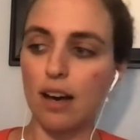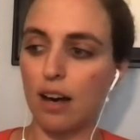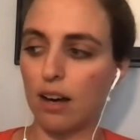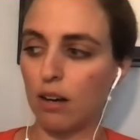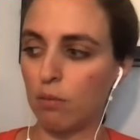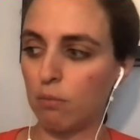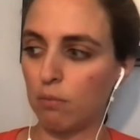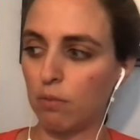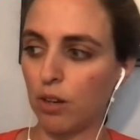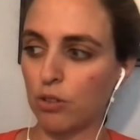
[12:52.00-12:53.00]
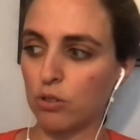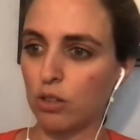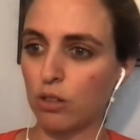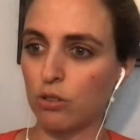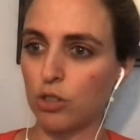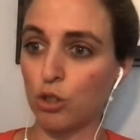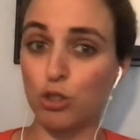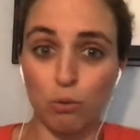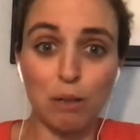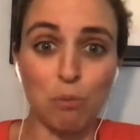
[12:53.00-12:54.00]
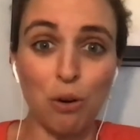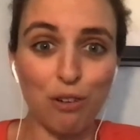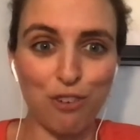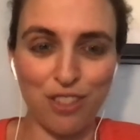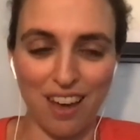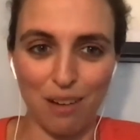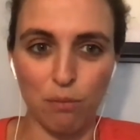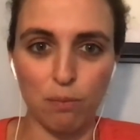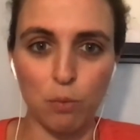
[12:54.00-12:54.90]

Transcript: You're doing more for them,